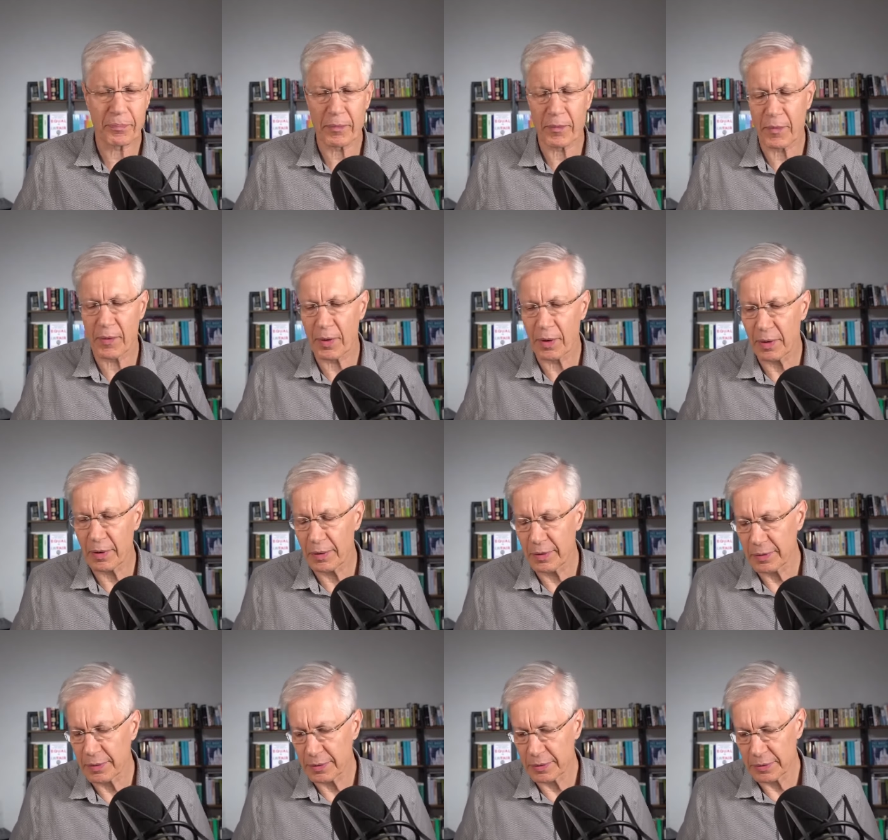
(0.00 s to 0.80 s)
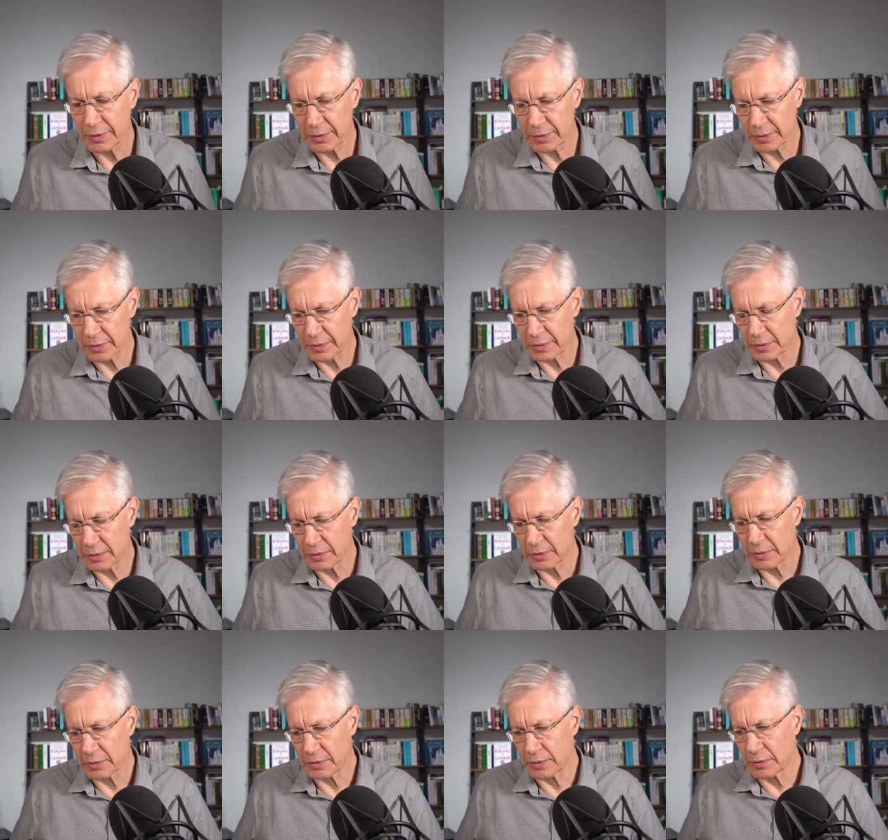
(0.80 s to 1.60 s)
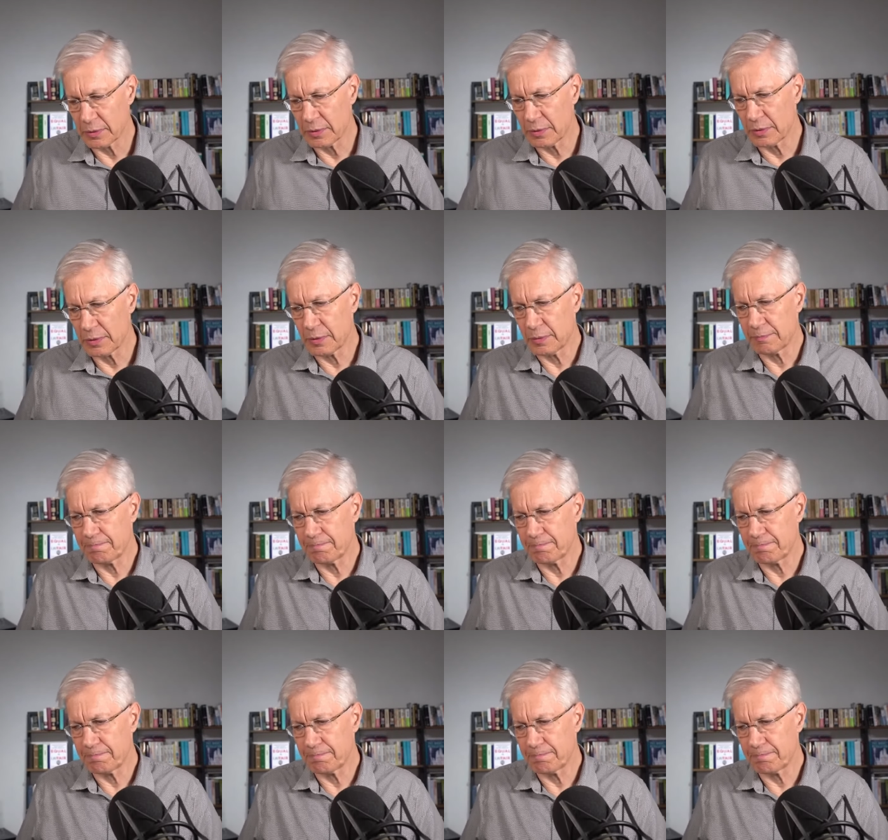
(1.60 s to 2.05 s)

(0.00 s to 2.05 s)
Nothing is said.